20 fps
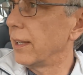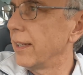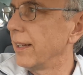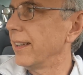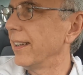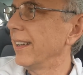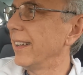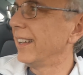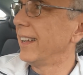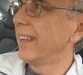
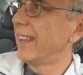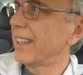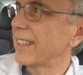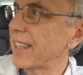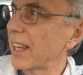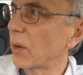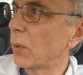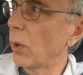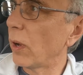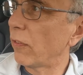
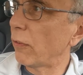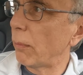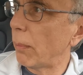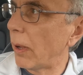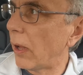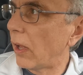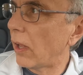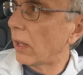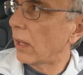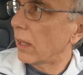it's like a wiffle
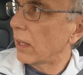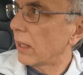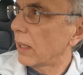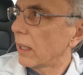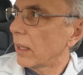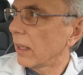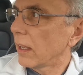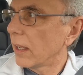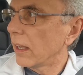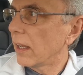ball.
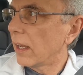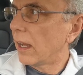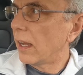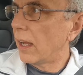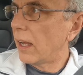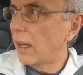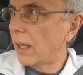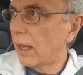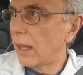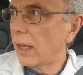
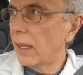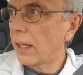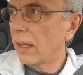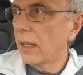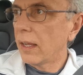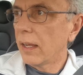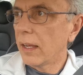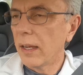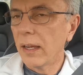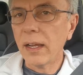Uh,
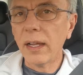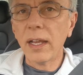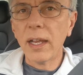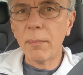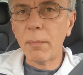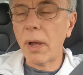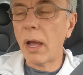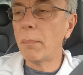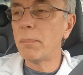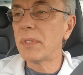I
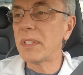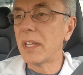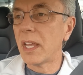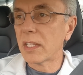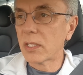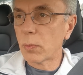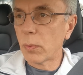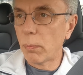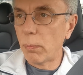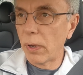am
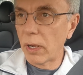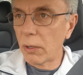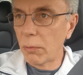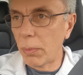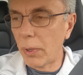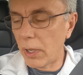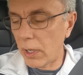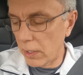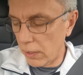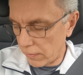obsessed with
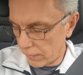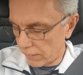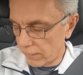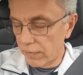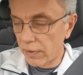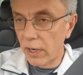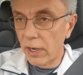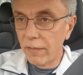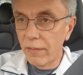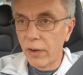pickleball.
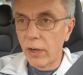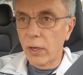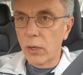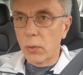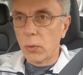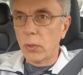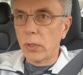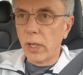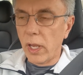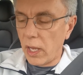Very, very
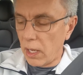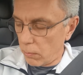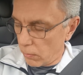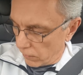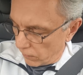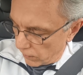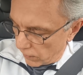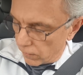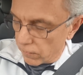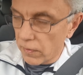cool game.
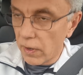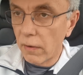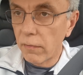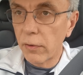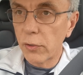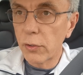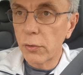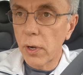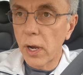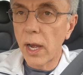If you've
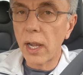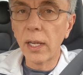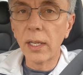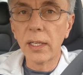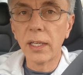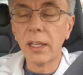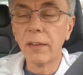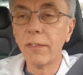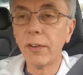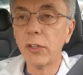never tried
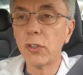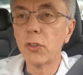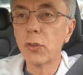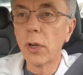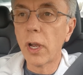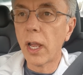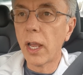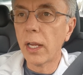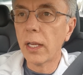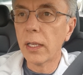it, give it a
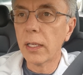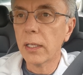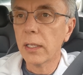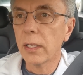try.